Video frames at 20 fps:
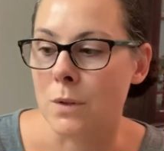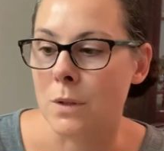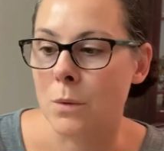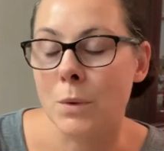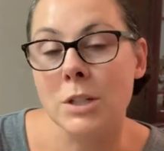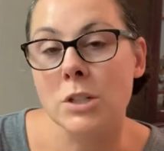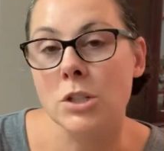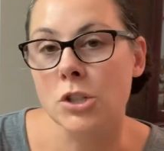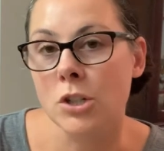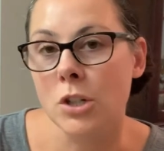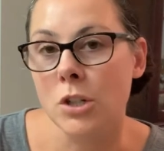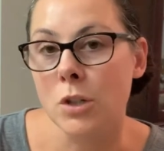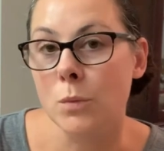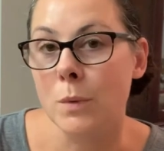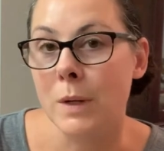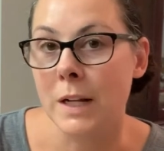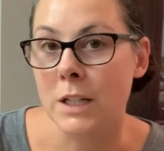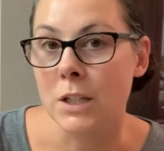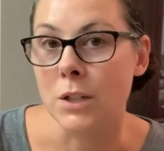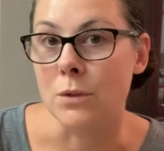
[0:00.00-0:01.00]
So I wanted to show you
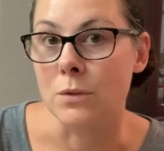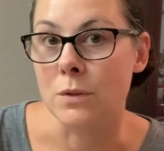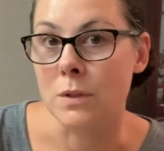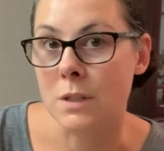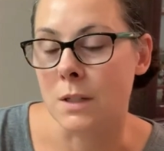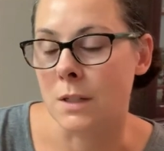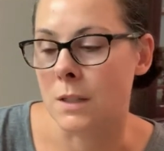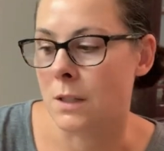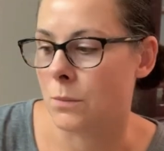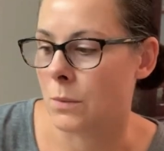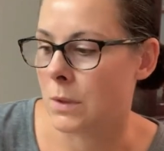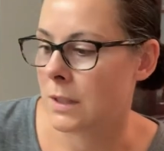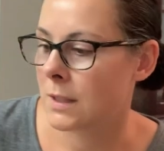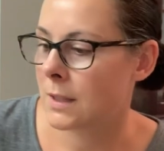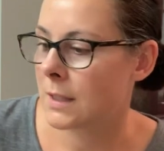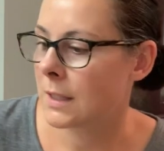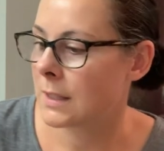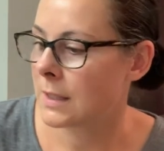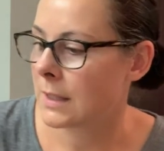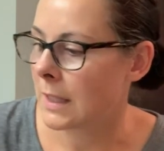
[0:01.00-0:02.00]
what I used because it was
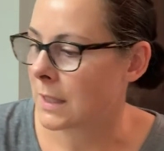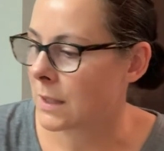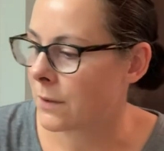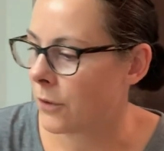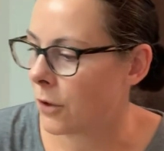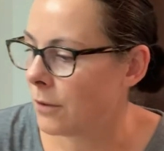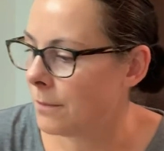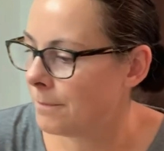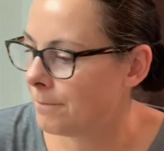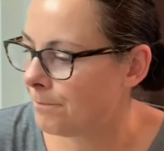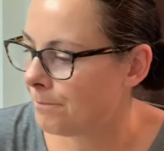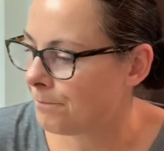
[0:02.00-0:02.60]
successful.